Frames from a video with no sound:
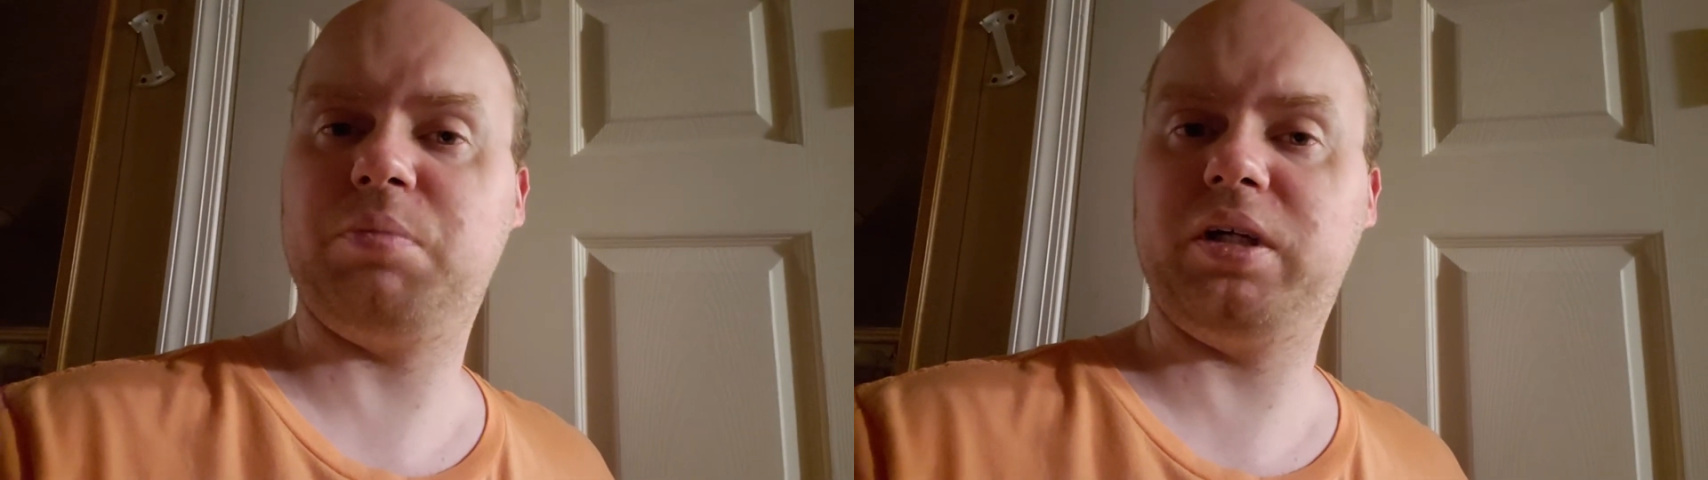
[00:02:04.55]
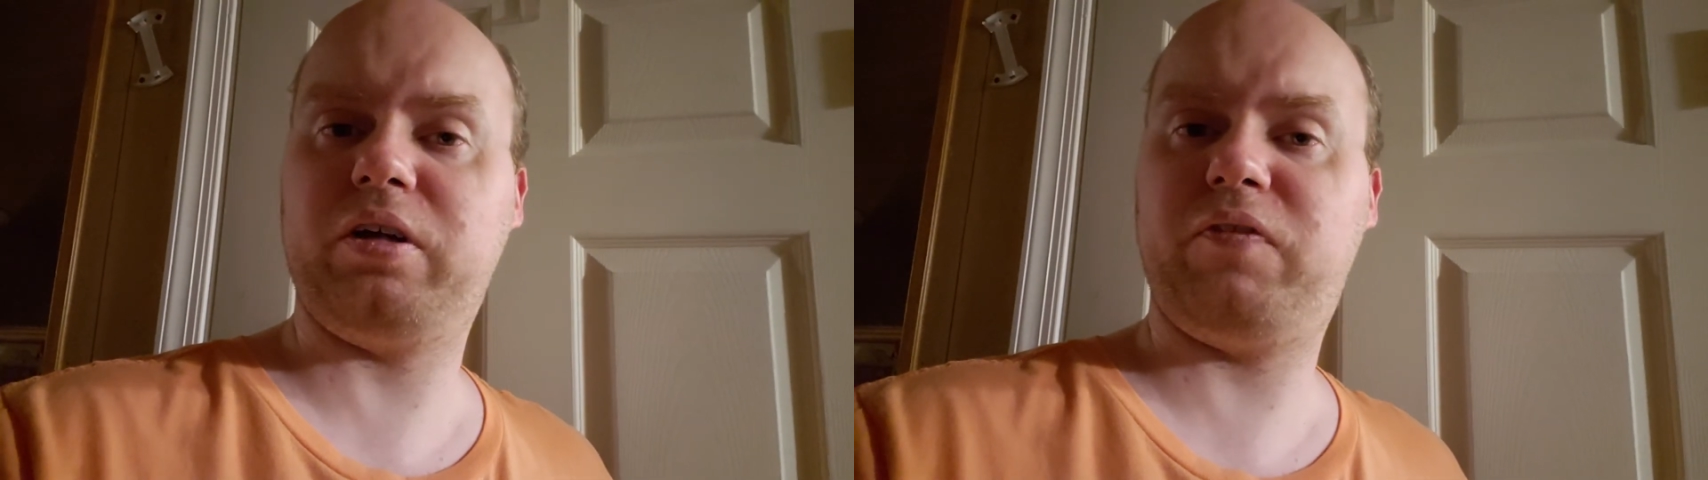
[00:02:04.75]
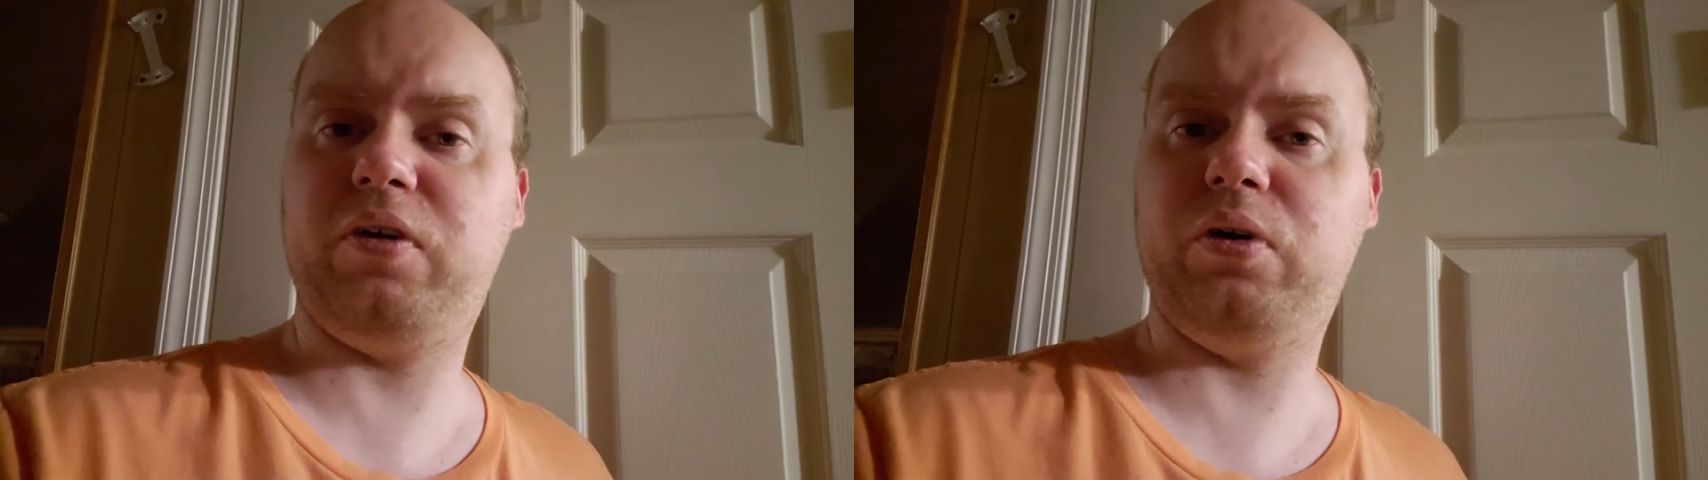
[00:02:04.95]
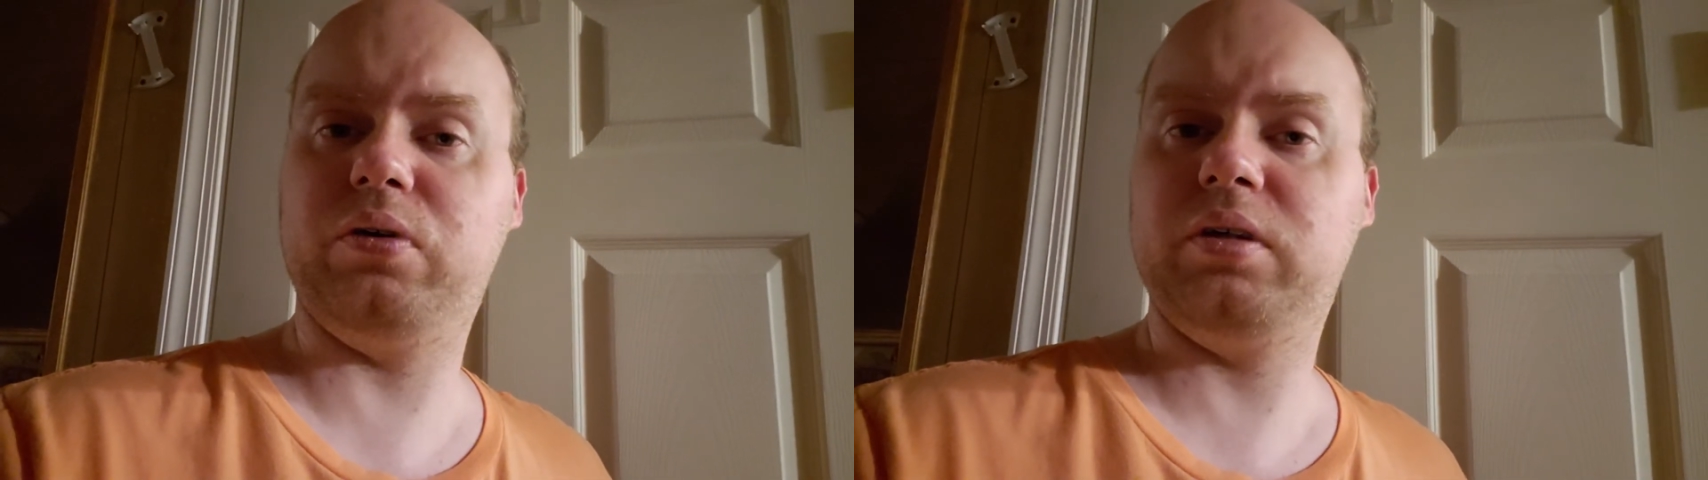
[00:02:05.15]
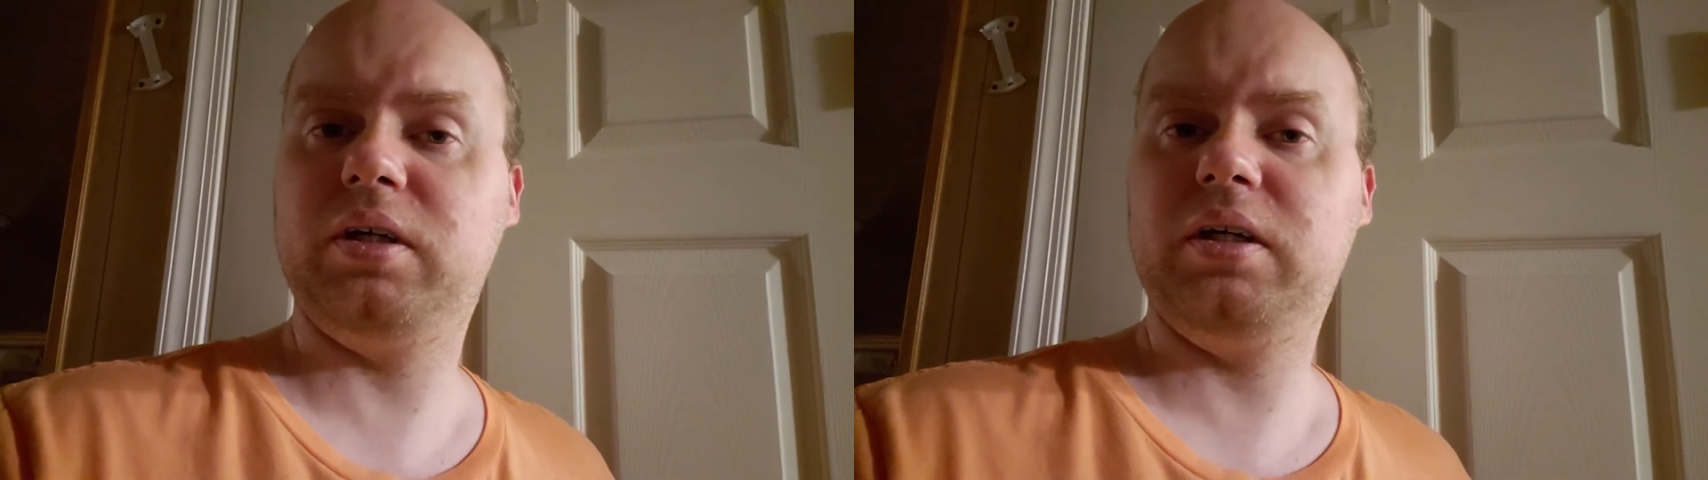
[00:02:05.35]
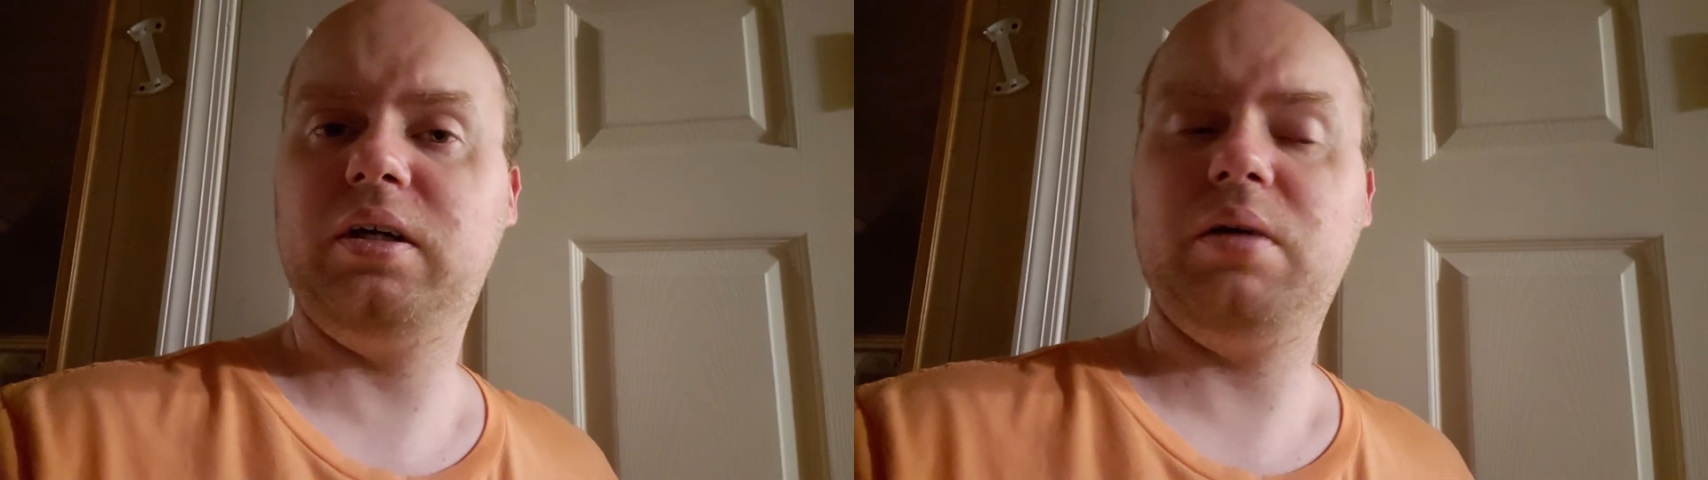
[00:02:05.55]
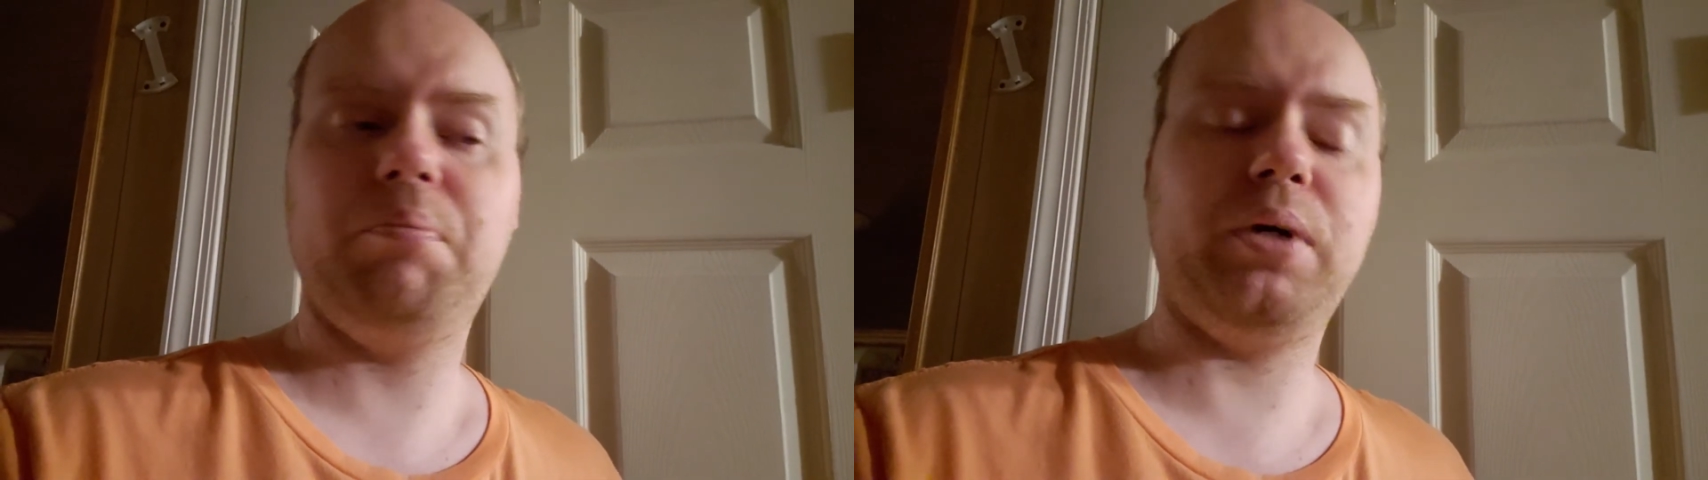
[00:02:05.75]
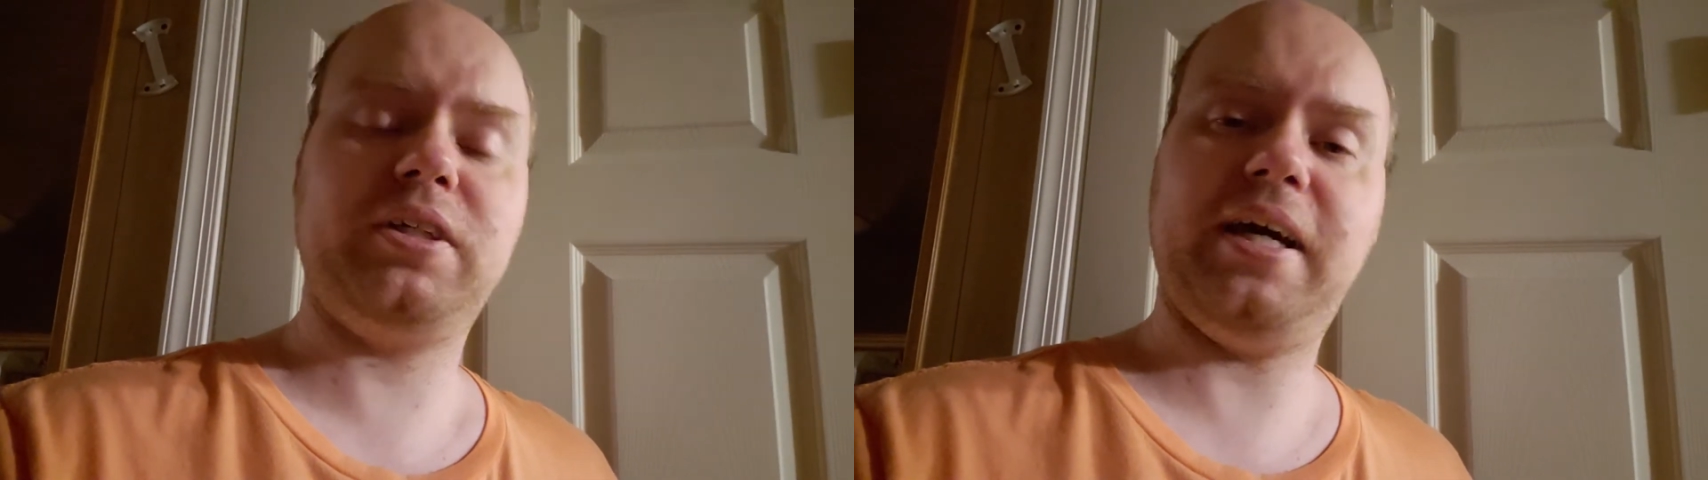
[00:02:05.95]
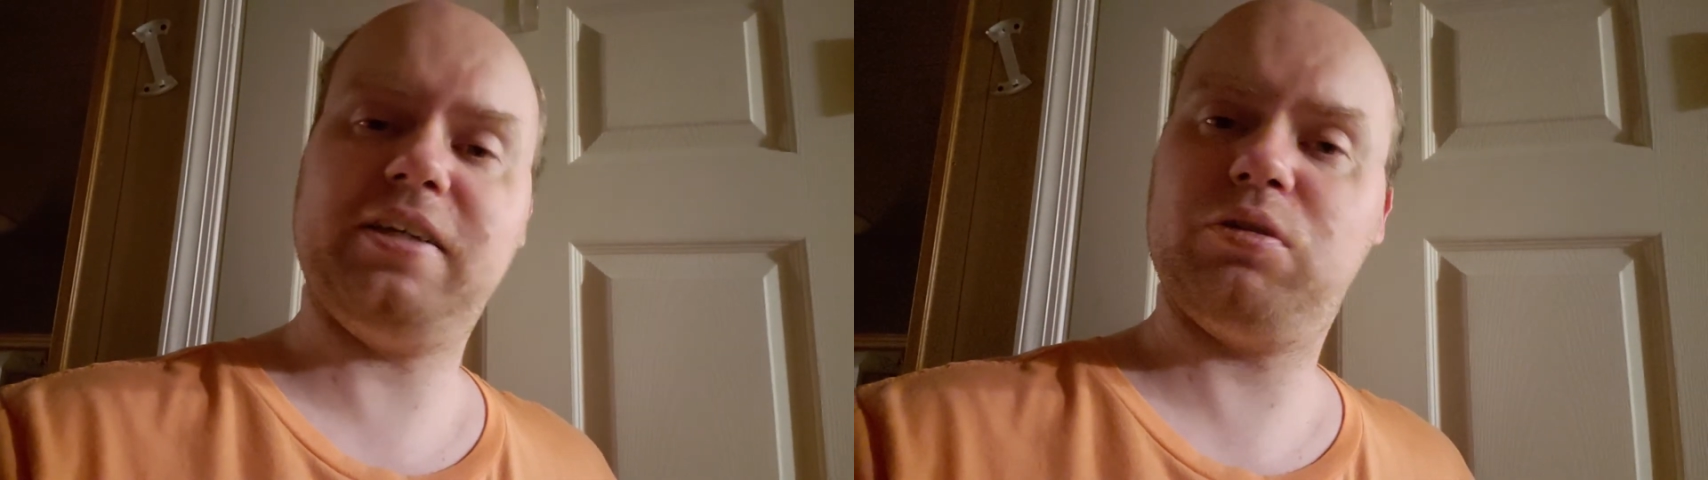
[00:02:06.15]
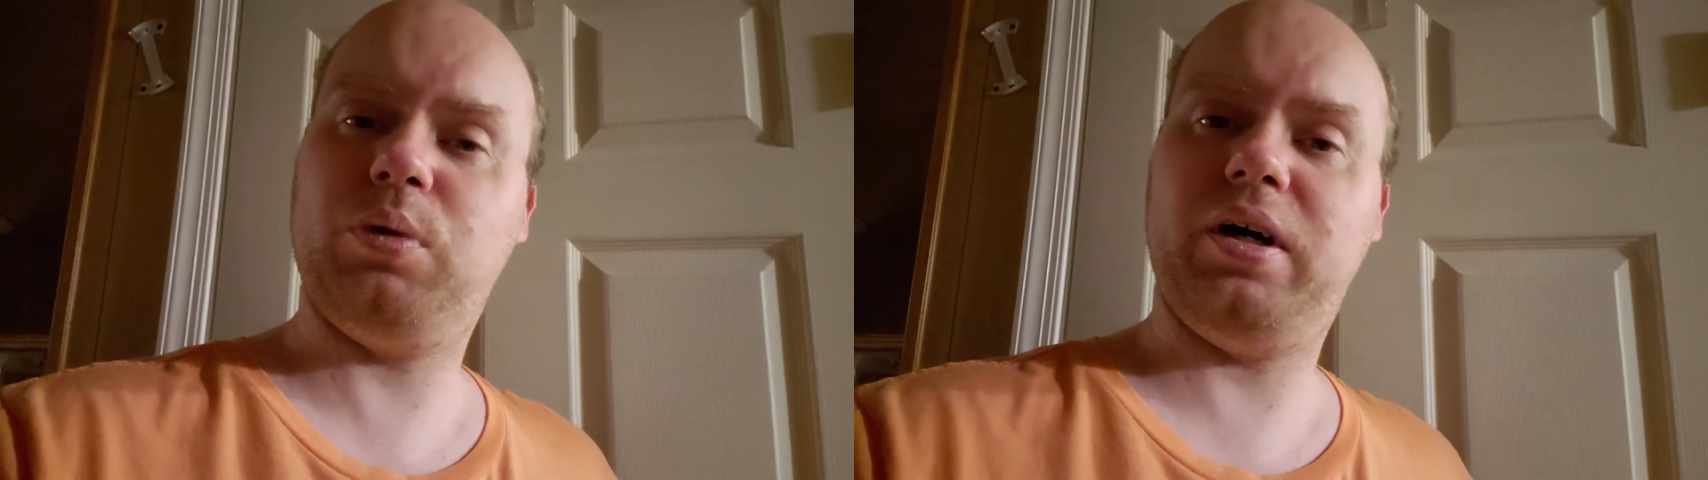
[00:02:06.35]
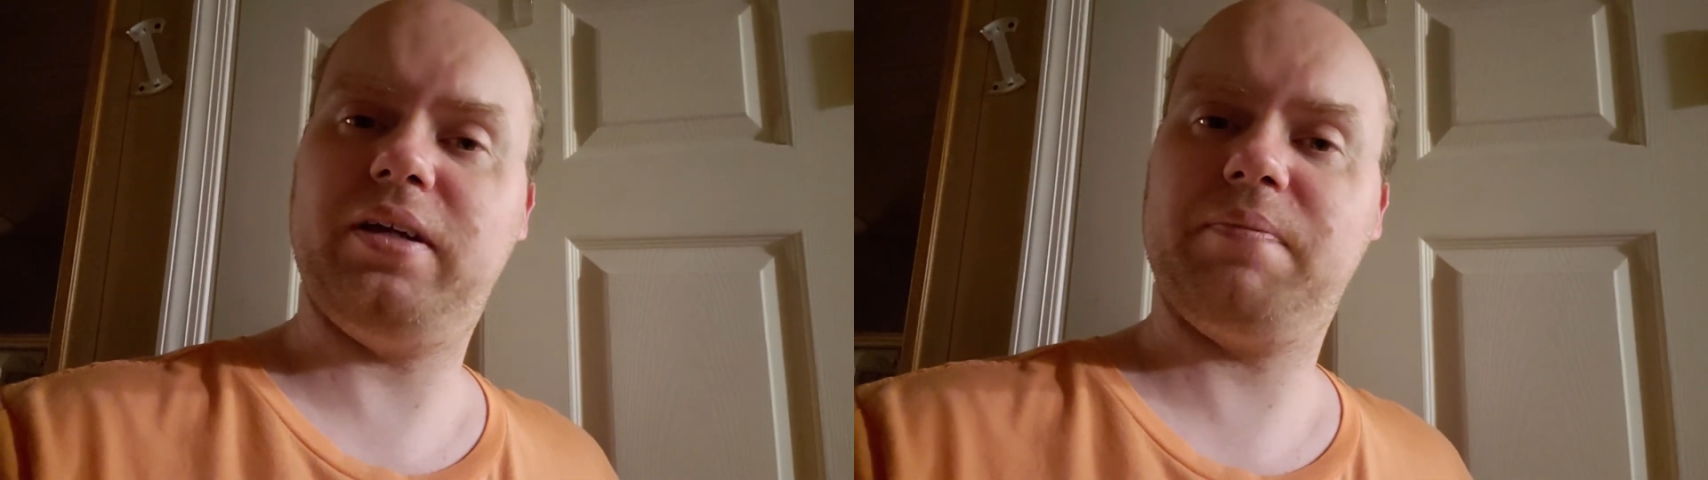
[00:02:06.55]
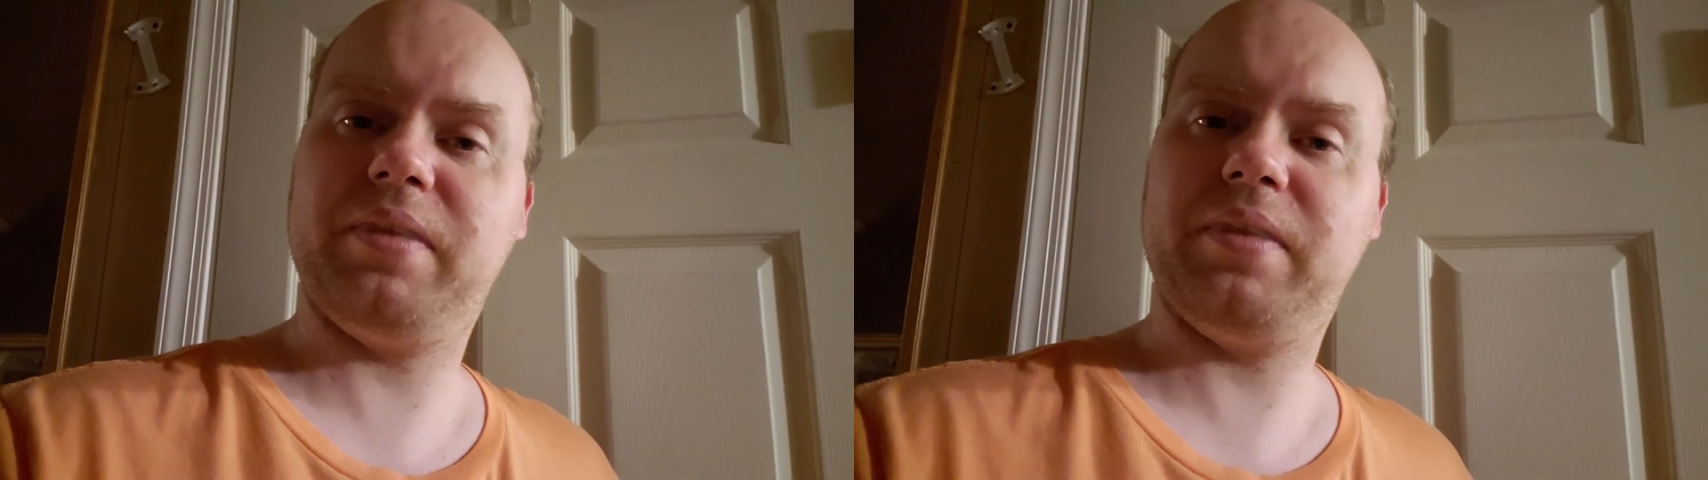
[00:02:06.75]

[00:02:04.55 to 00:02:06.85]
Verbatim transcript: microphone, but guess what?